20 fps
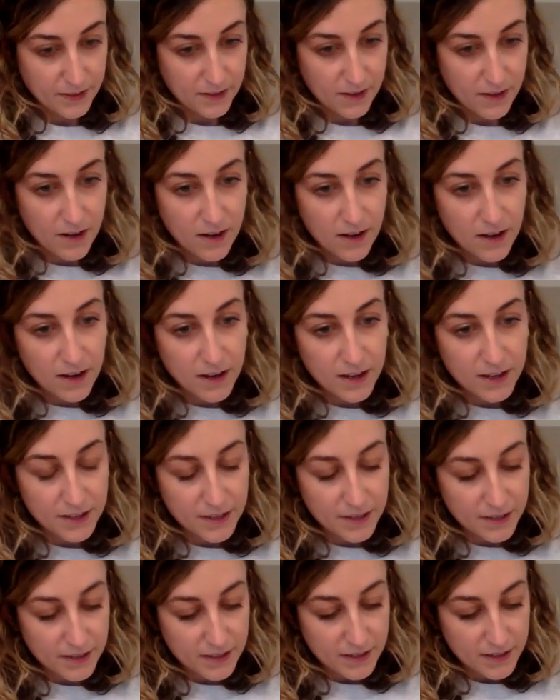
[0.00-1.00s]
on
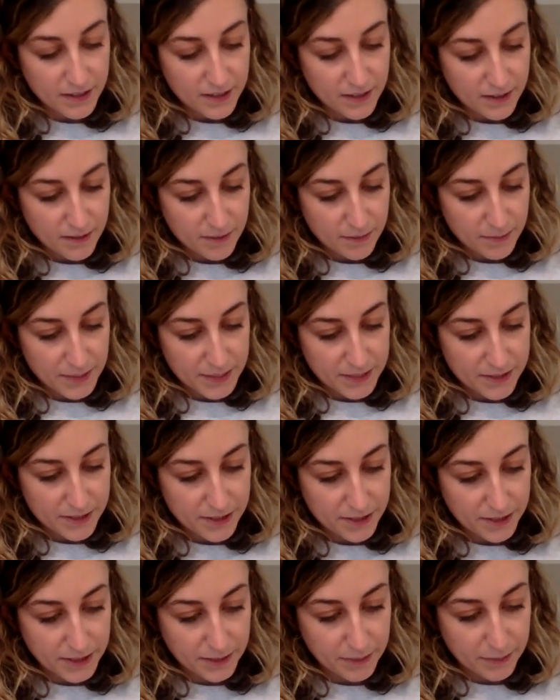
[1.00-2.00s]
my
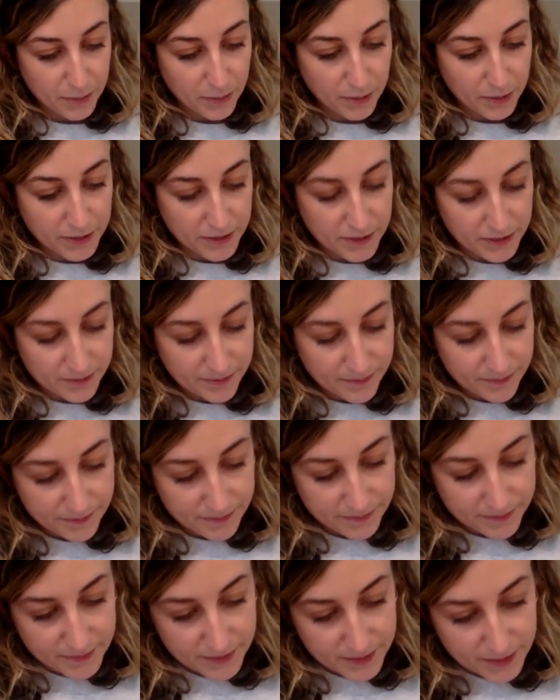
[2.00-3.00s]
circuit board.
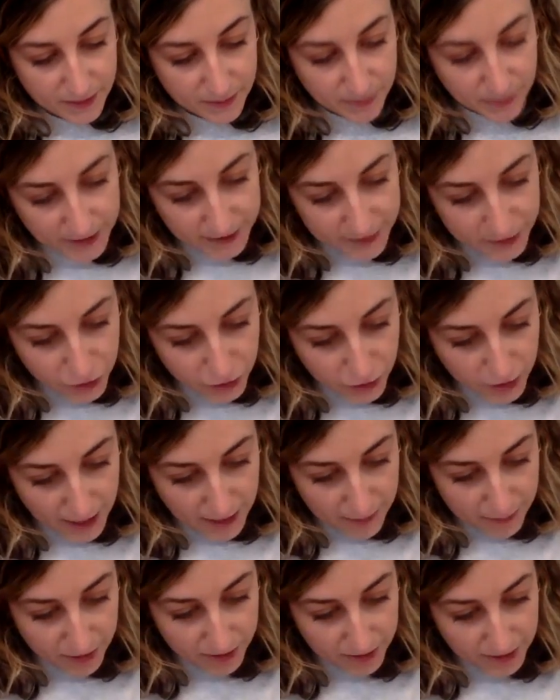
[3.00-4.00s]
I'm gonna
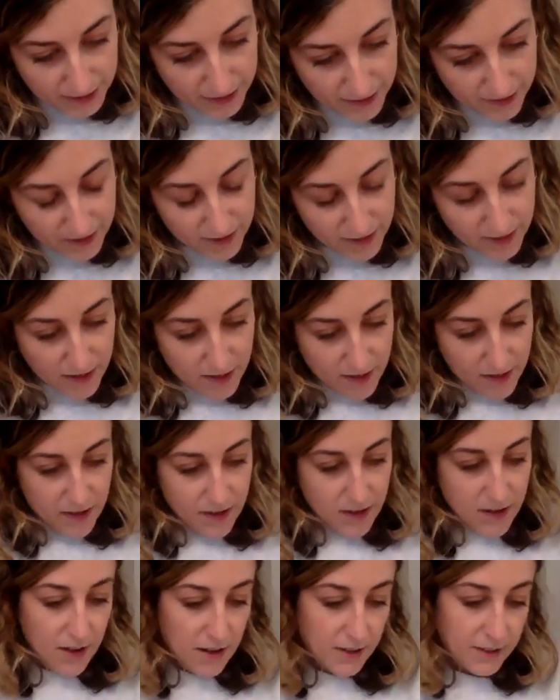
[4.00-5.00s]
try putting it
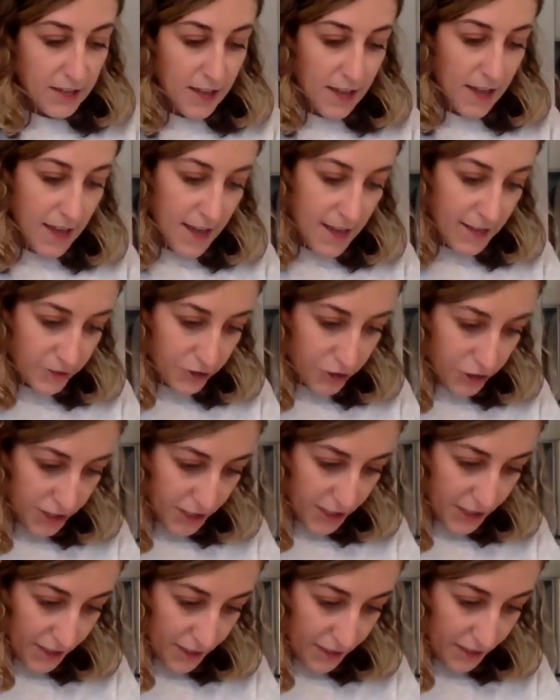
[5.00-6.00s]
on the edge
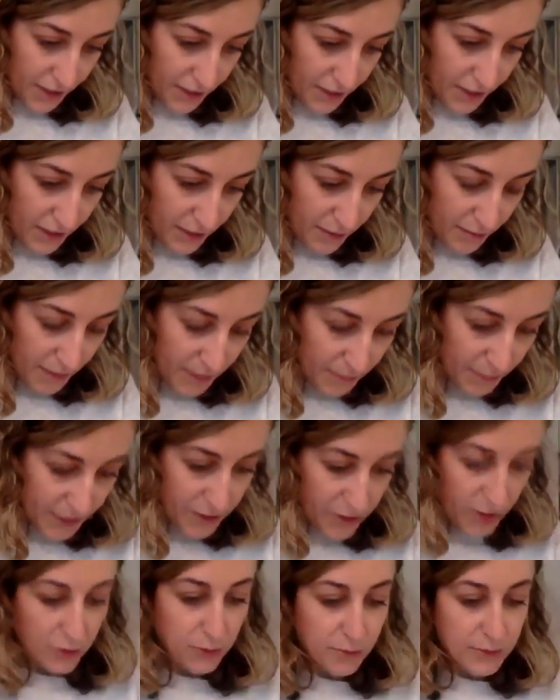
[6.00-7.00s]
here. It might be
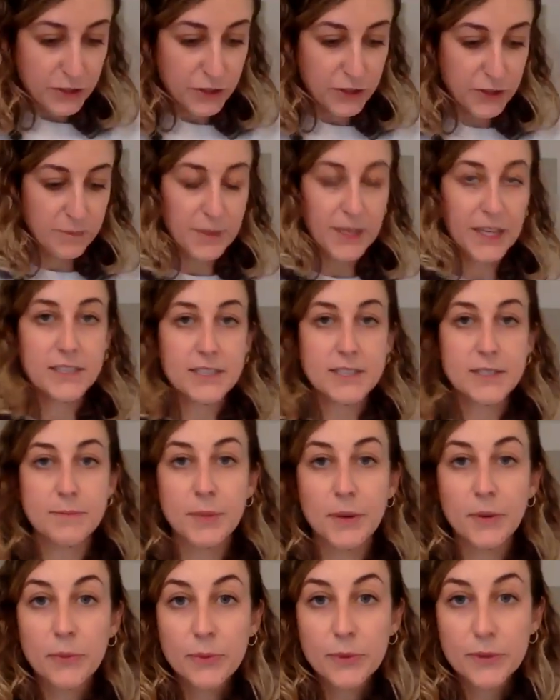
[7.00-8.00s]
too much space,
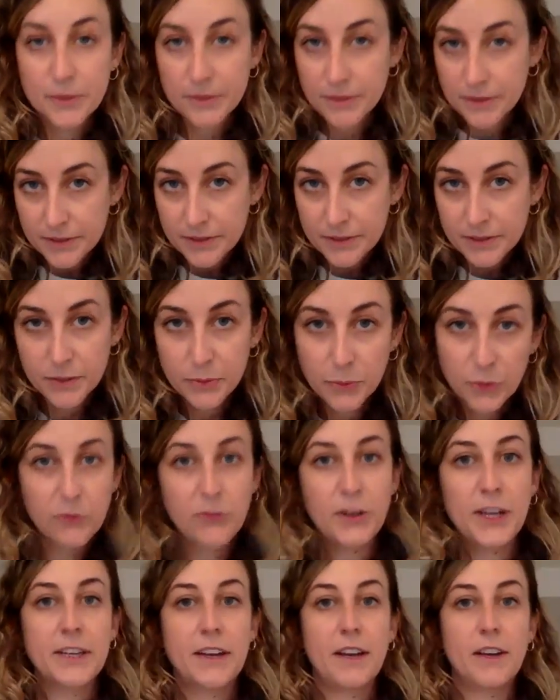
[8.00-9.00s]
but we'll
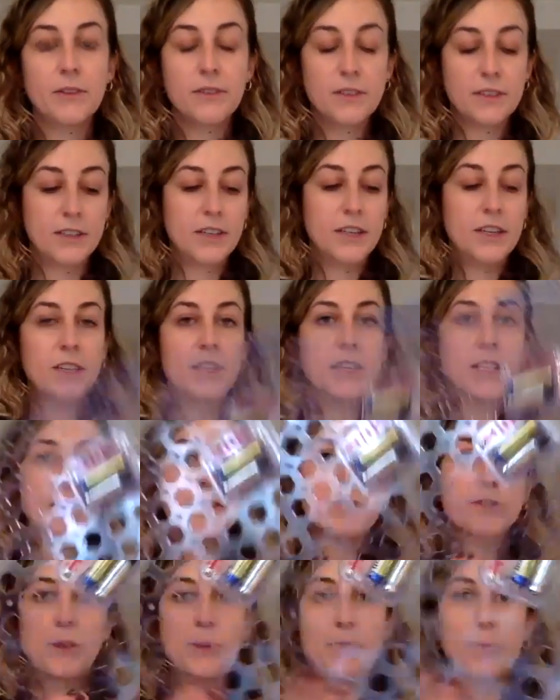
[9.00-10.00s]
find out.
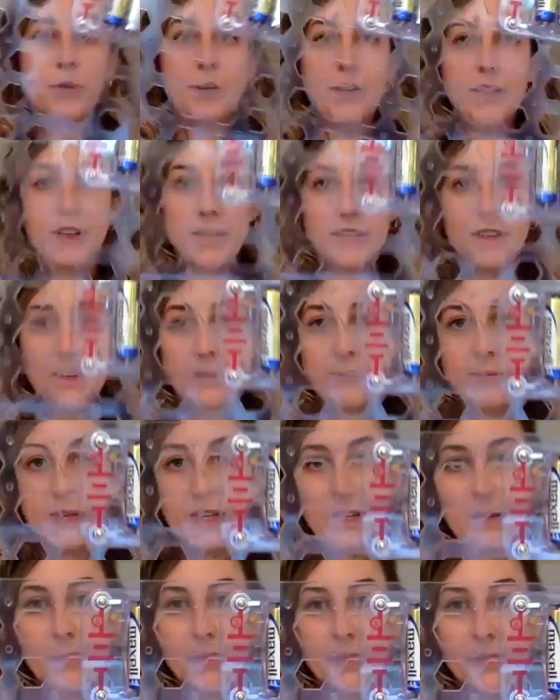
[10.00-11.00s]
So I put my
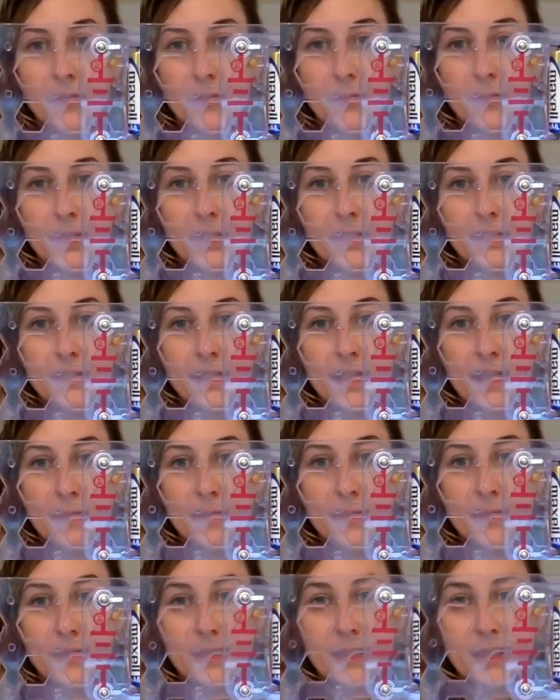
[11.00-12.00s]
number 3 snap
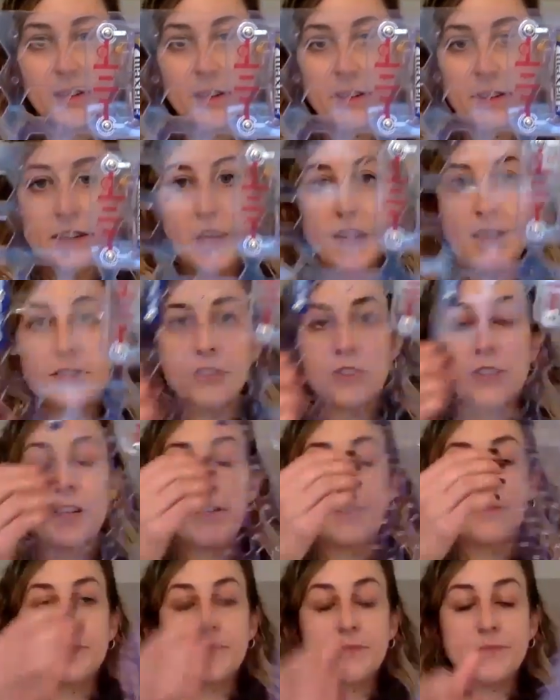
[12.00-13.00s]
circuit on the edge
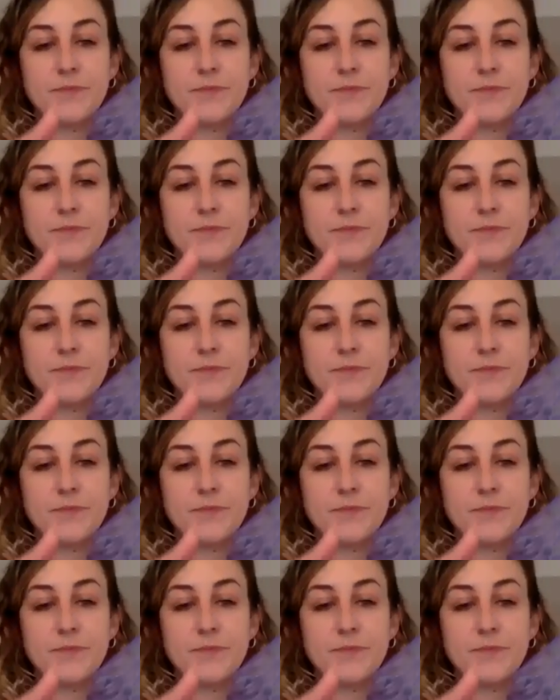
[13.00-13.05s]
there.